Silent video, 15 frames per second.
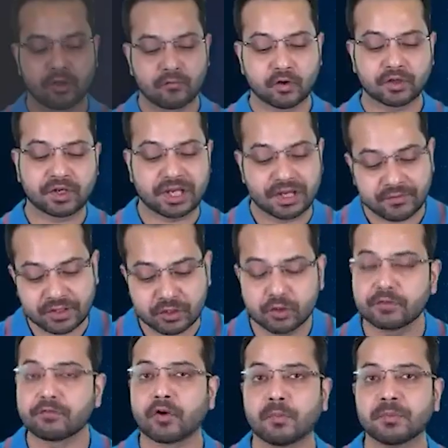For the given
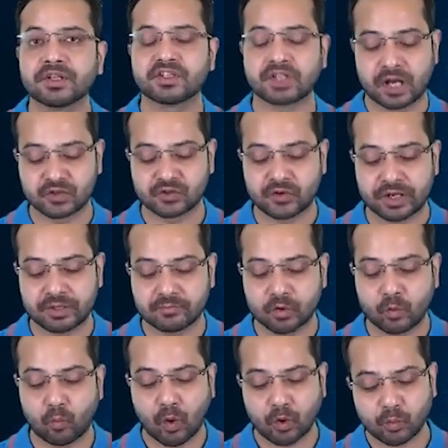uniformly charged ring,
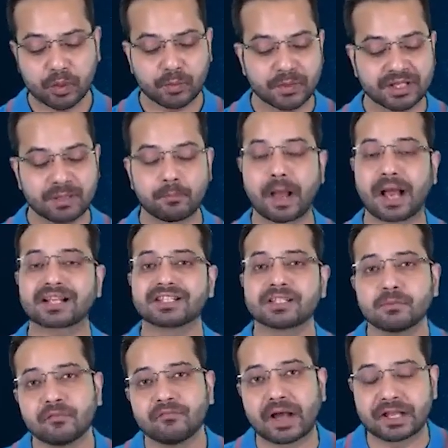what will be the
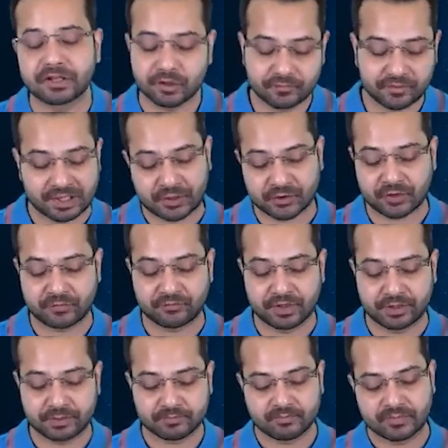maximum value of electric
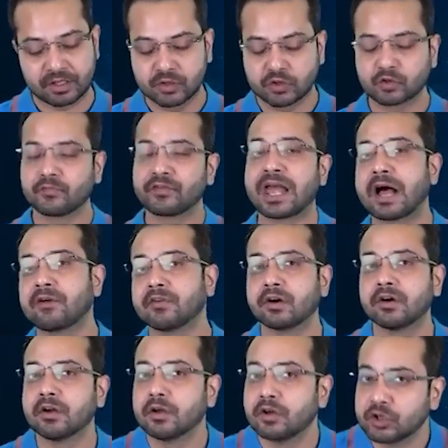field? So we have
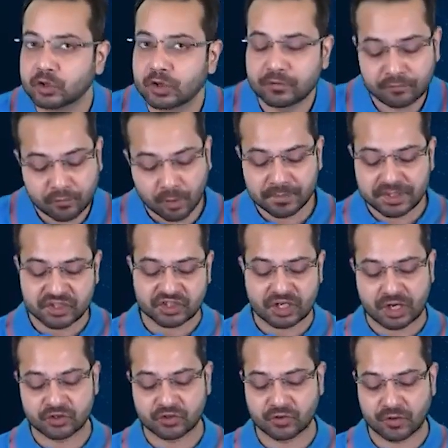a uniformly
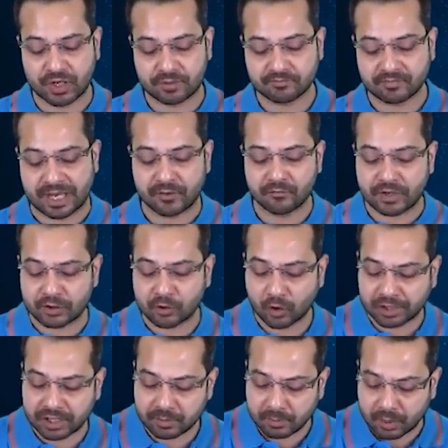charged ring and we are
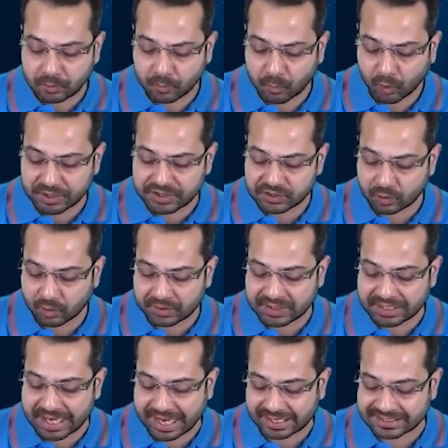talking about points on
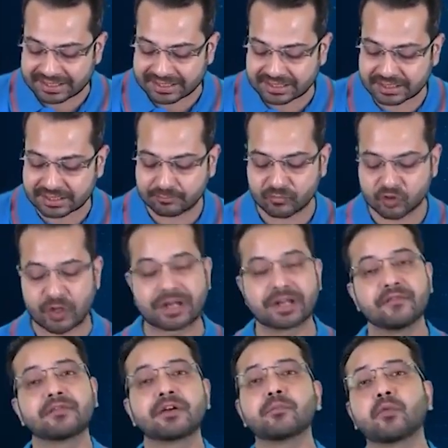the axis. So at
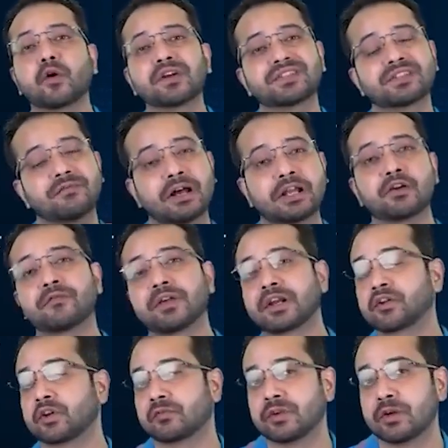different points, the value of
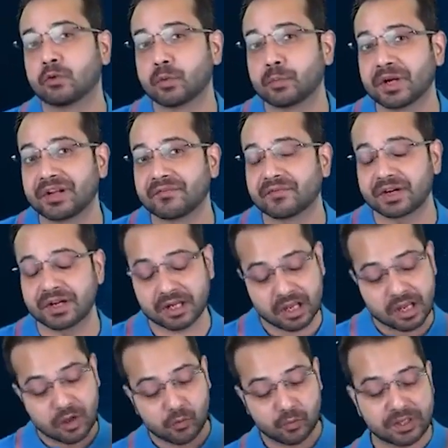electric field would be different.
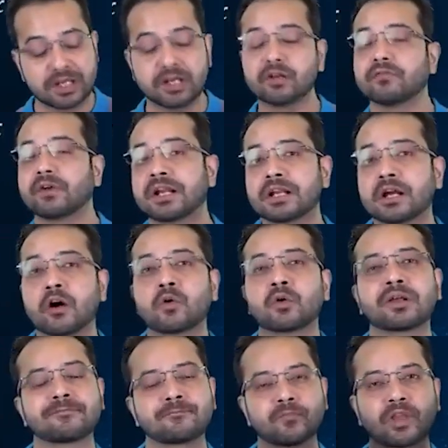We need to find
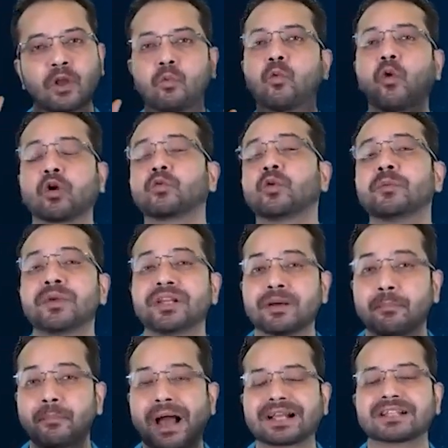out what will be
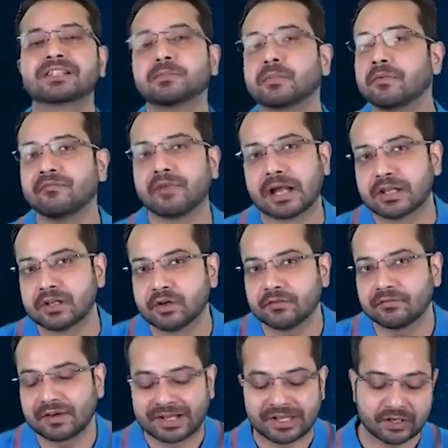the maximum value
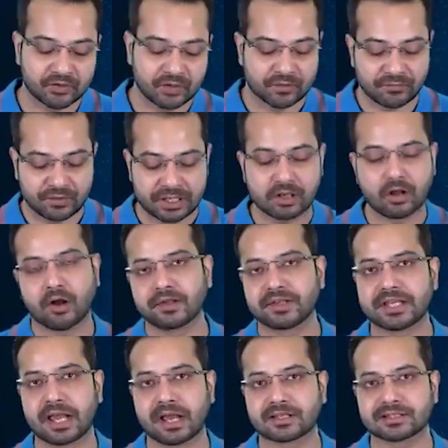of electric field
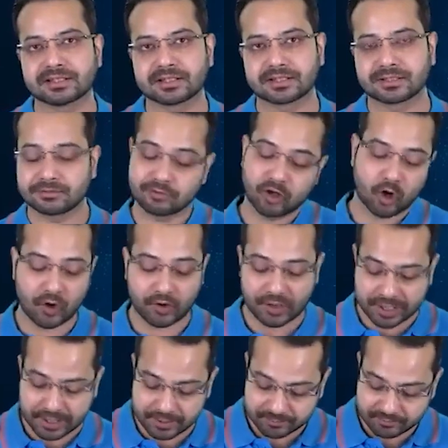on the axis. All
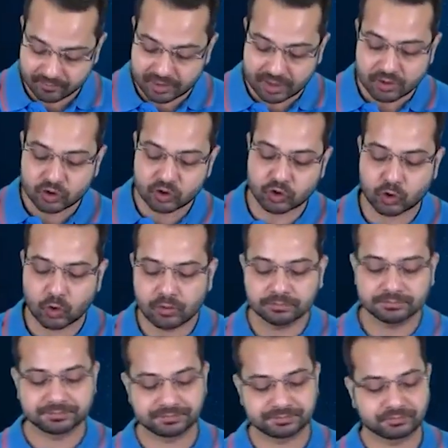right.
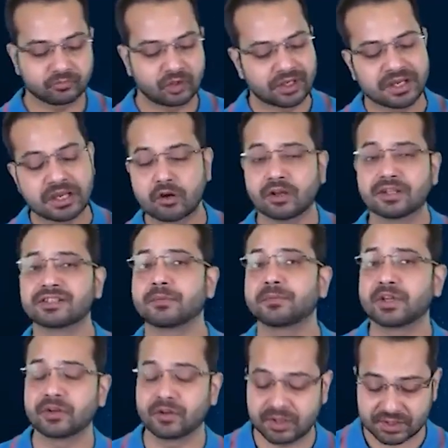So the key
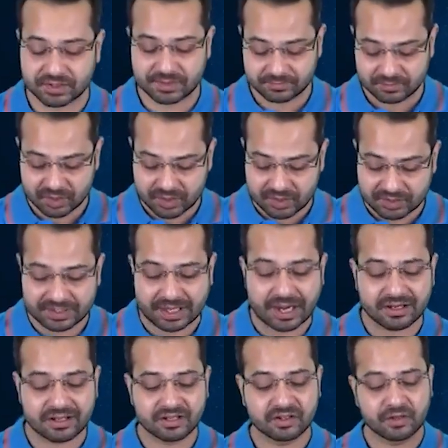concept here is
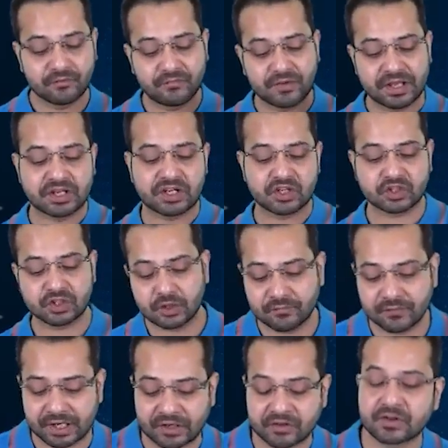that the variation
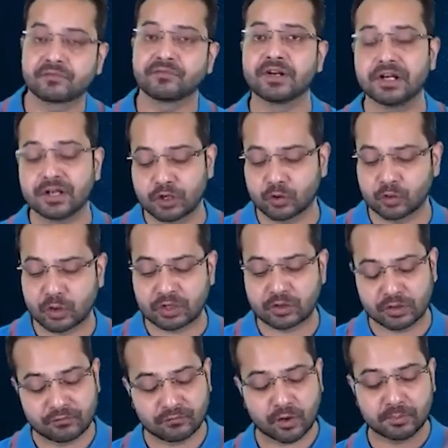of electric field due to a
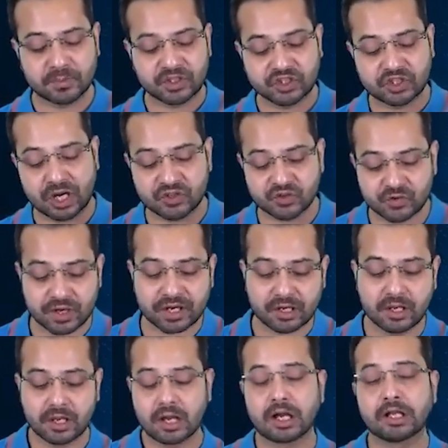uniformly charged
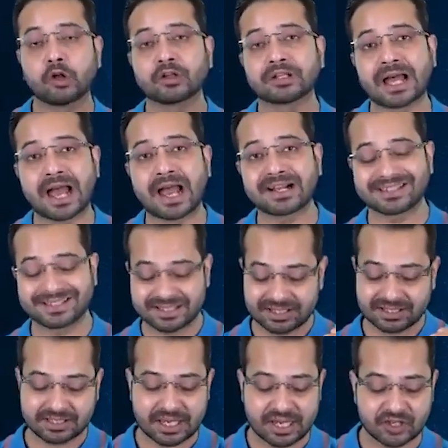ring along the
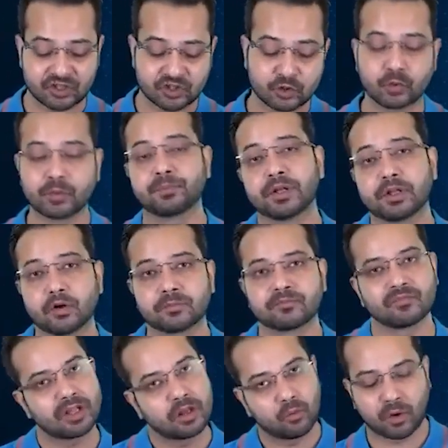axis is shown
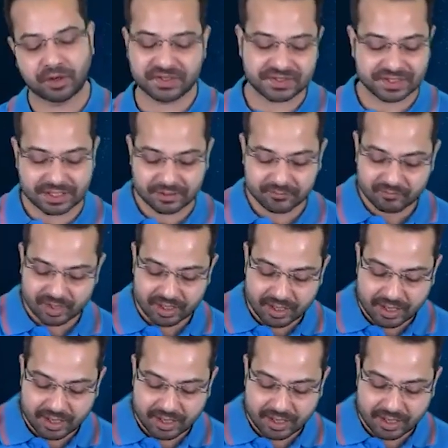below. What is it?